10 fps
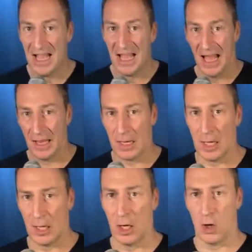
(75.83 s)

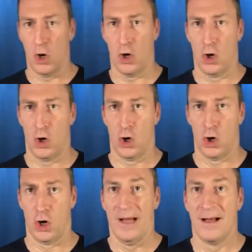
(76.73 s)

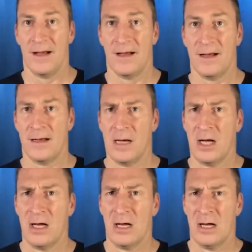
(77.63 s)
Hello.
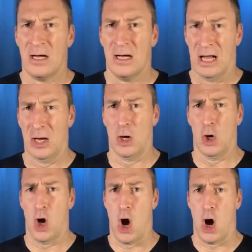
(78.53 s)

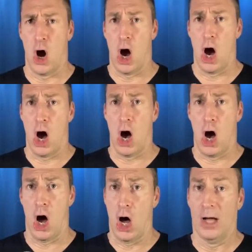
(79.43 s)

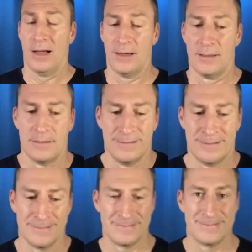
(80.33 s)
Hello.
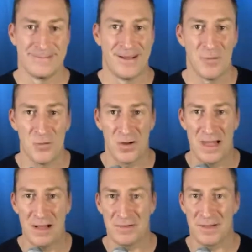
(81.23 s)
When we're
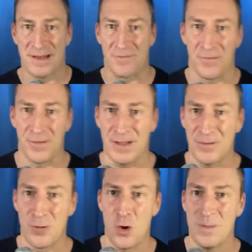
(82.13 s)
allowed to like freely
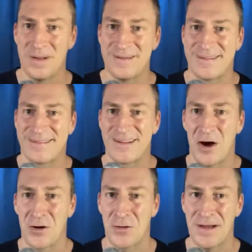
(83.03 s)
roam and
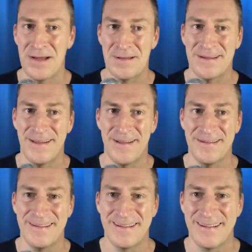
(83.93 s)
congregate
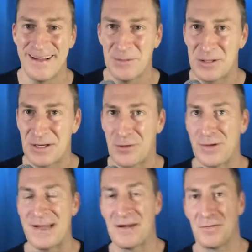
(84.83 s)
again, I'm just going to
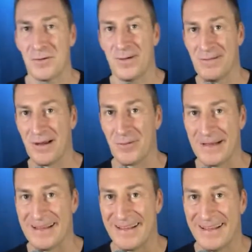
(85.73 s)
greet everyone that way.